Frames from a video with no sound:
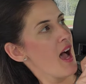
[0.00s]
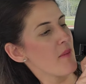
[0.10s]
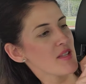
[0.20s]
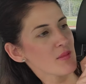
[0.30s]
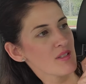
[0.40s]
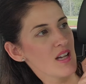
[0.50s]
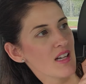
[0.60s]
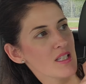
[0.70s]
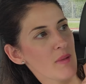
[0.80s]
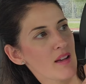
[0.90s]
This one
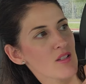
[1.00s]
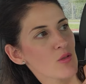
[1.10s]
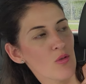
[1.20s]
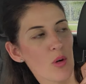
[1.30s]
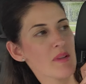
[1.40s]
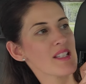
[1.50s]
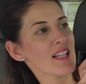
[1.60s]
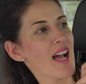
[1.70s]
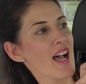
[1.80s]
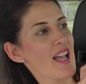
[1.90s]
talks about stormy
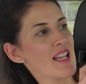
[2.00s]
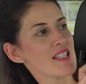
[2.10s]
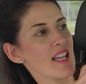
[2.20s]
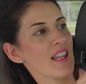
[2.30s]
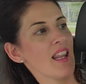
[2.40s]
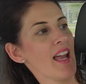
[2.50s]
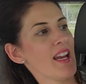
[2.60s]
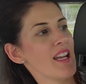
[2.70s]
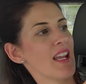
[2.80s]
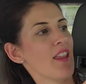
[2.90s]
skies and
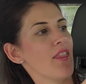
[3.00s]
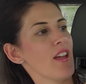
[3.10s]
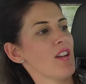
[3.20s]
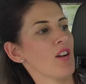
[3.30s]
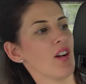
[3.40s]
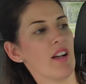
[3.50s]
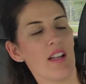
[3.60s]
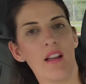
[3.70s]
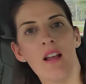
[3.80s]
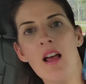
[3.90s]
lightning and thunder and